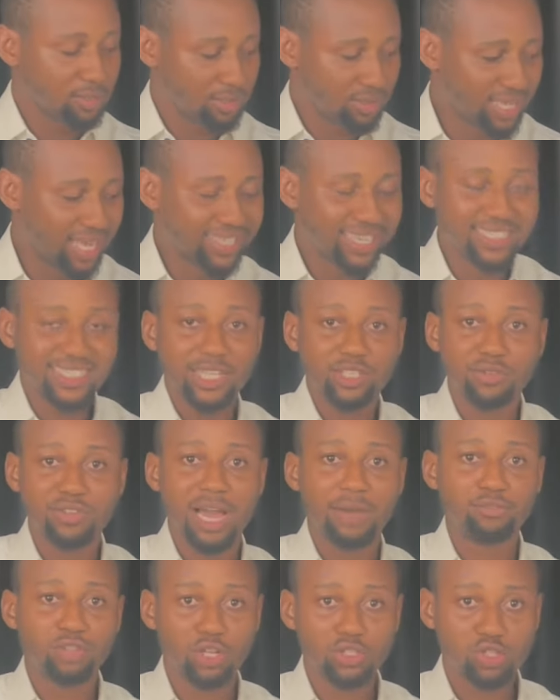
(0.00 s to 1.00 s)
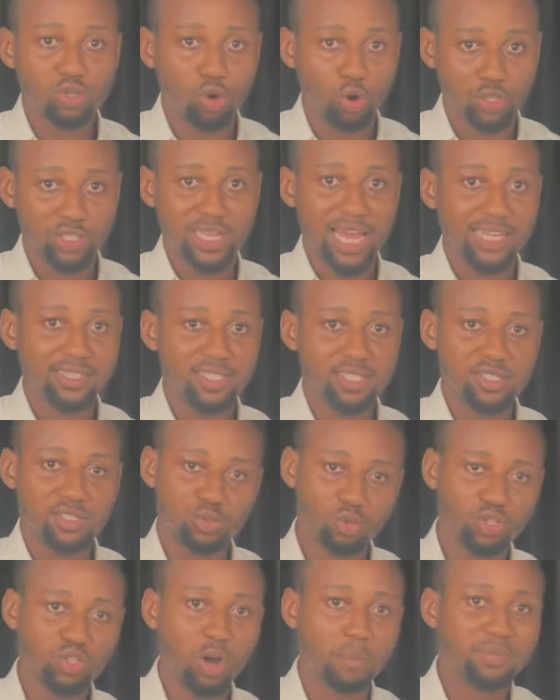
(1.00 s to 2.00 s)
The registered survey have not cost like this.
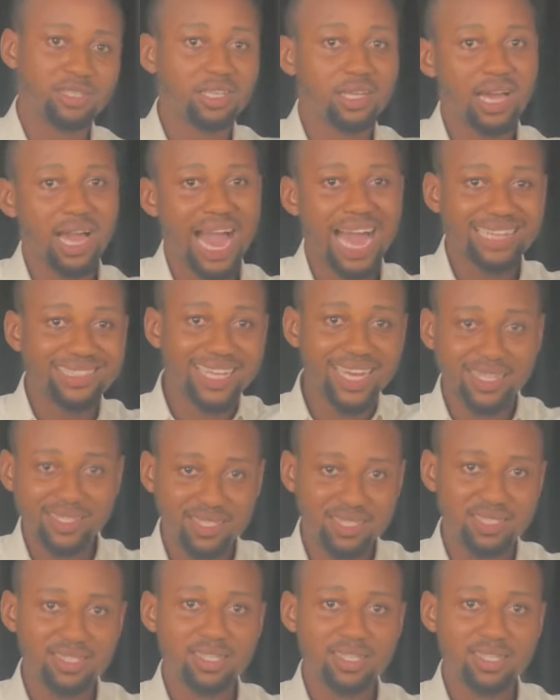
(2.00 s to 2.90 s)
So the company added